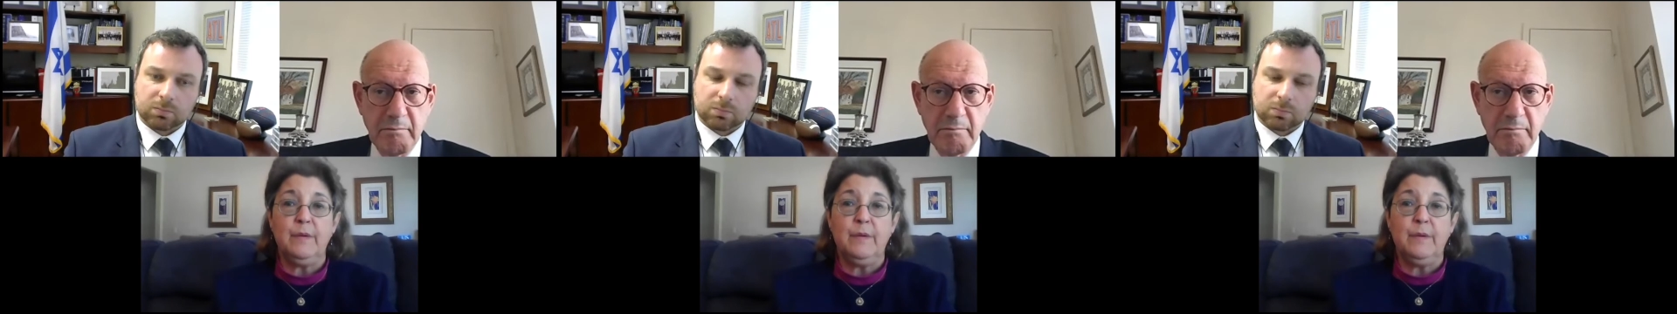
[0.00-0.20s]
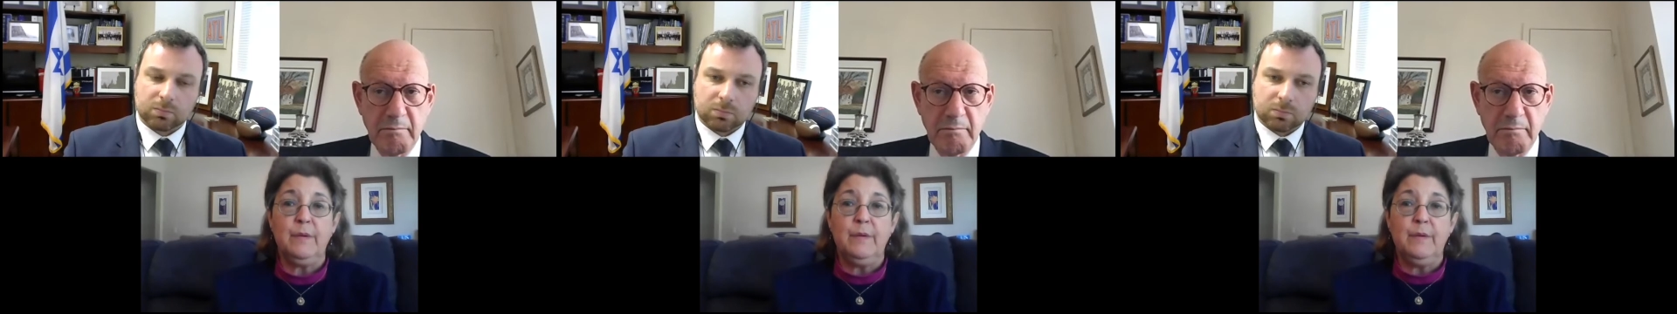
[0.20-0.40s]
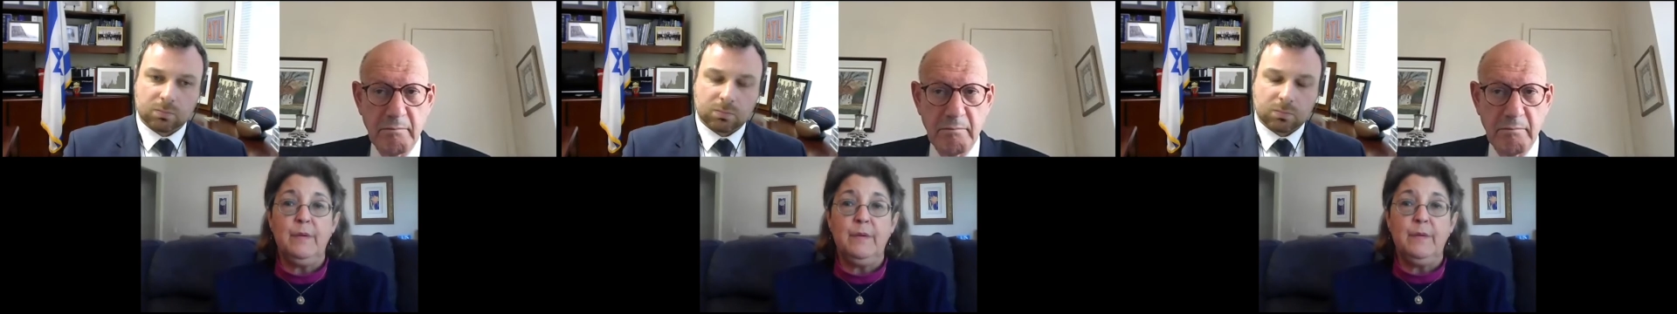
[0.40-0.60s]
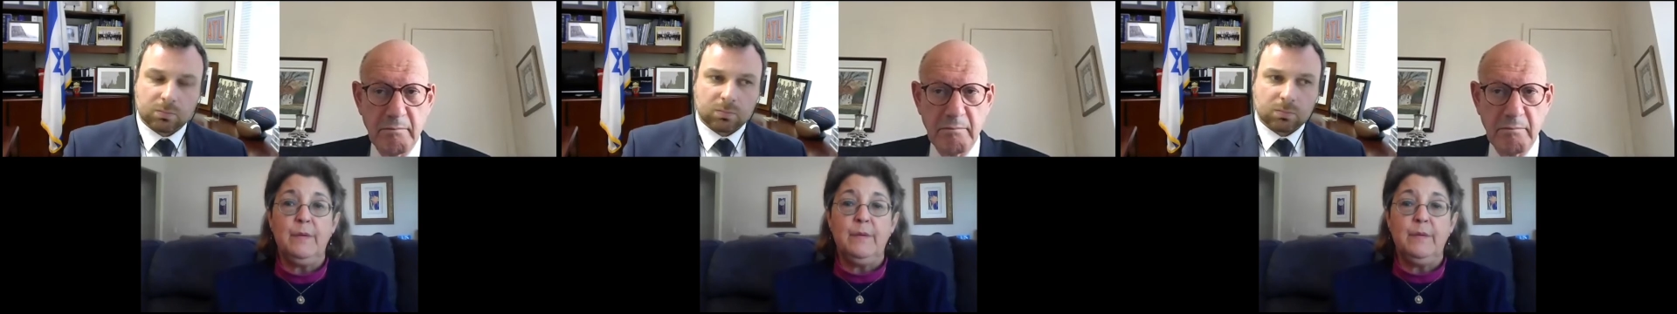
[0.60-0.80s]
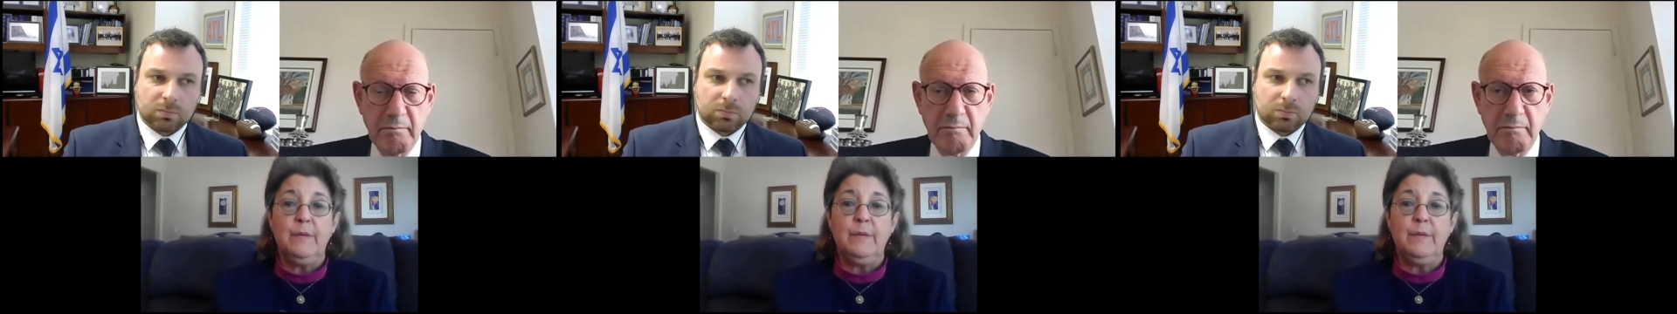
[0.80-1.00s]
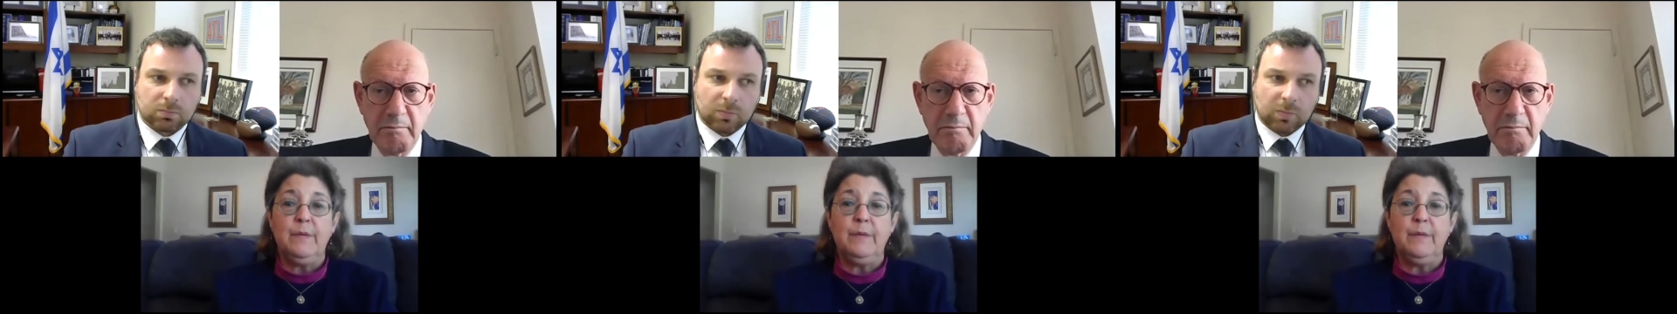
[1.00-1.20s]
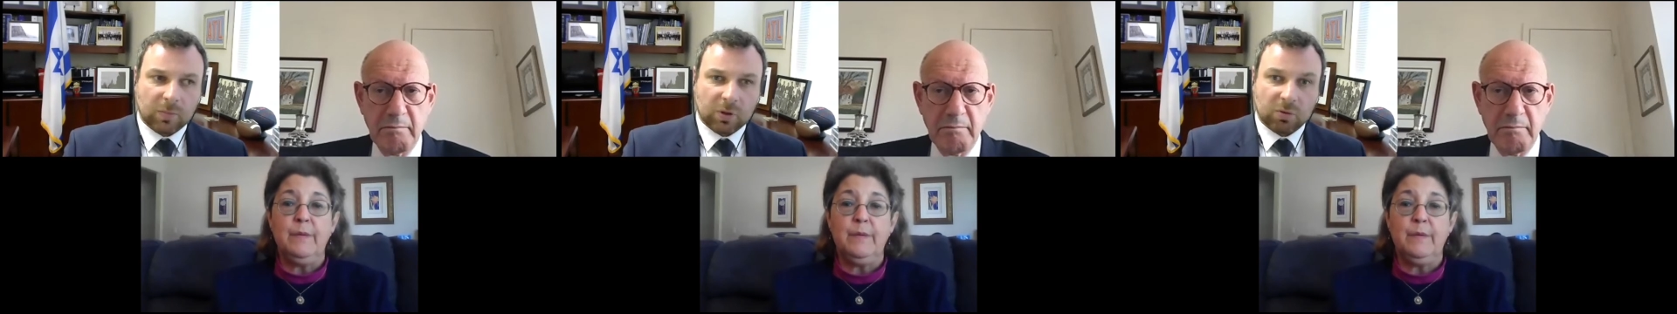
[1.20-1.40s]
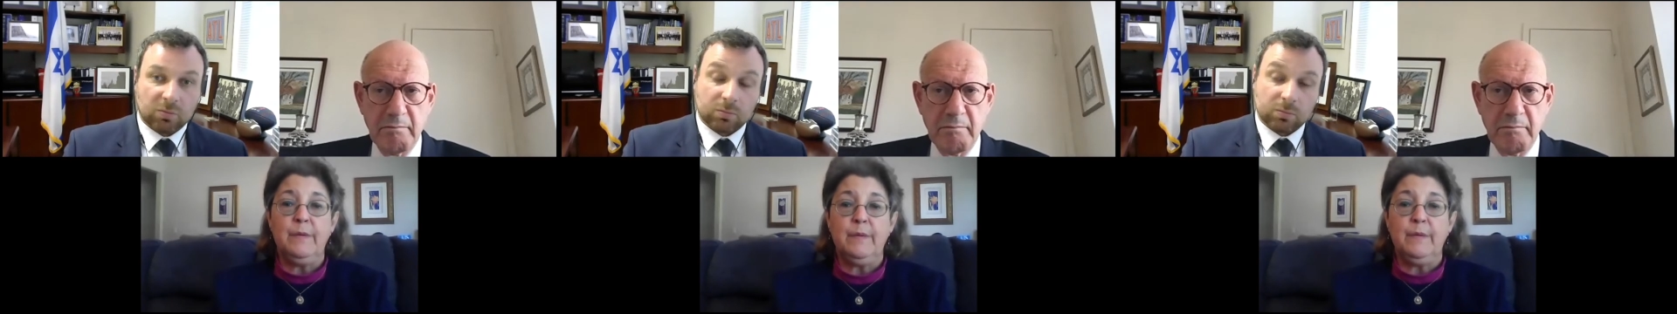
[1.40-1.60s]

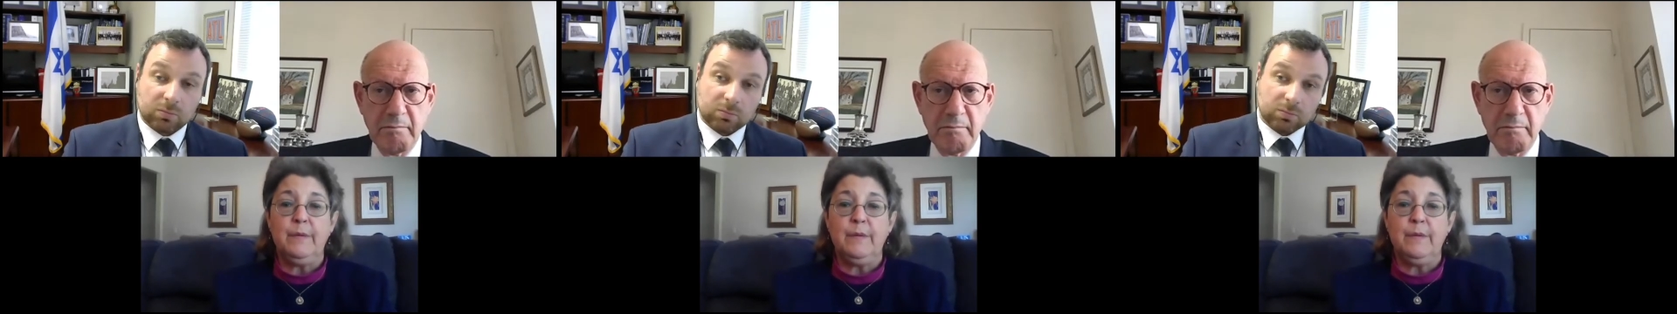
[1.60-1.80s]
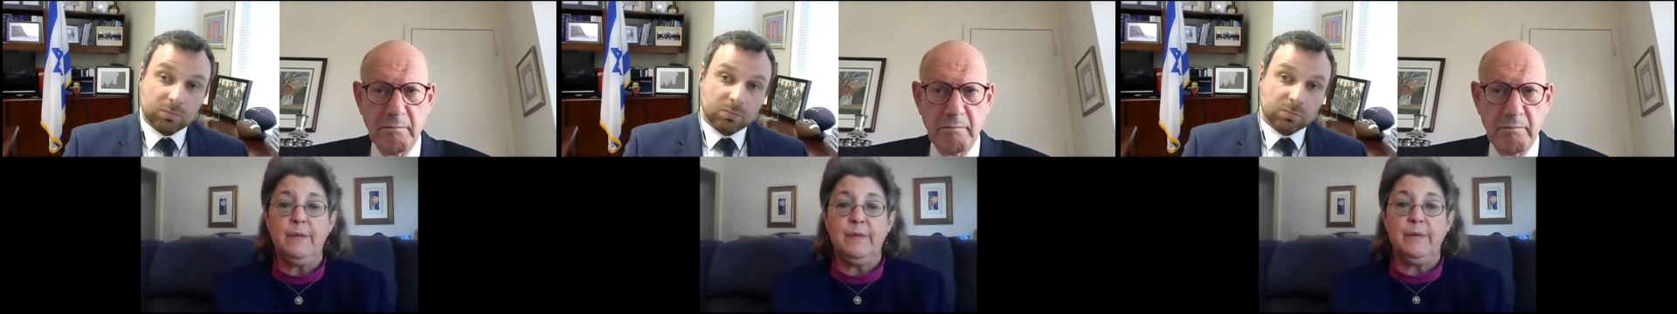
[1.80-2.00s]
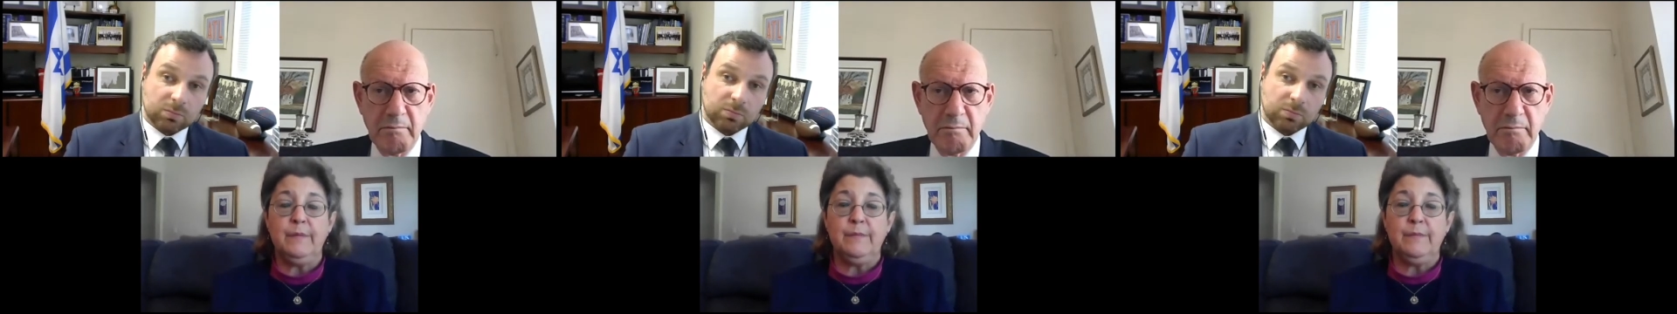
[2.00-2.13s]
Nobody speaks.